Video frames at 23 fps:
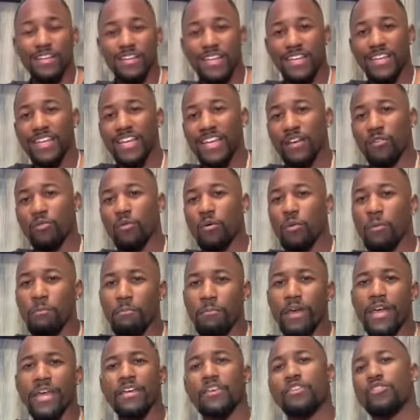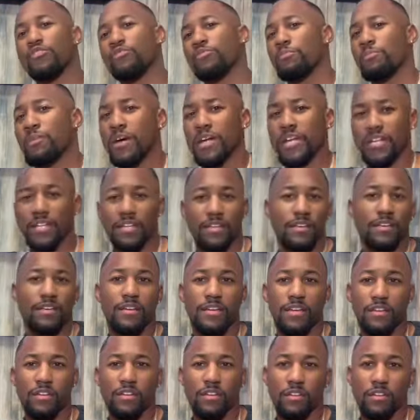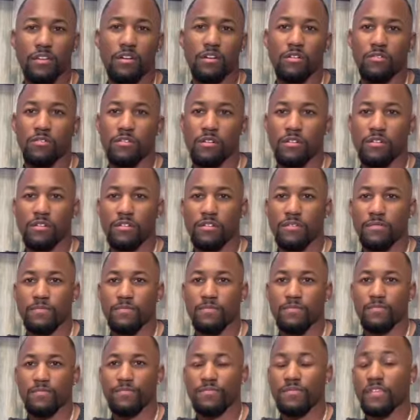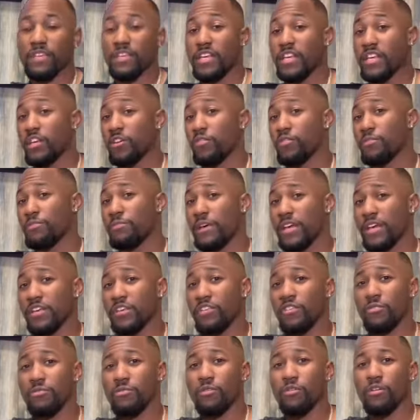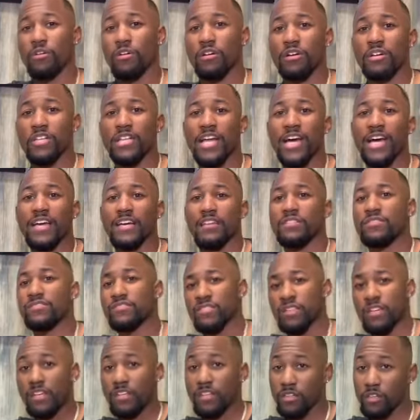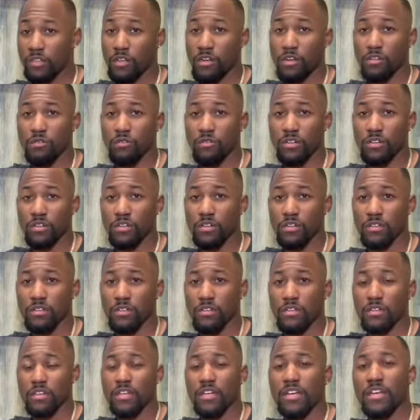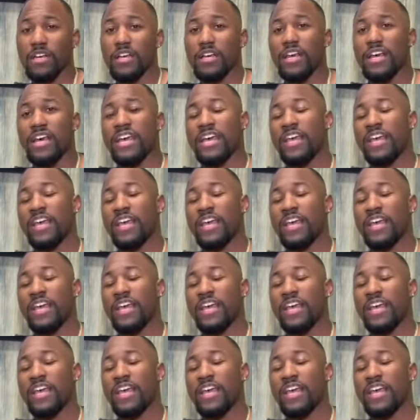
it will make you money in the long run. It will make you more clients in the long run.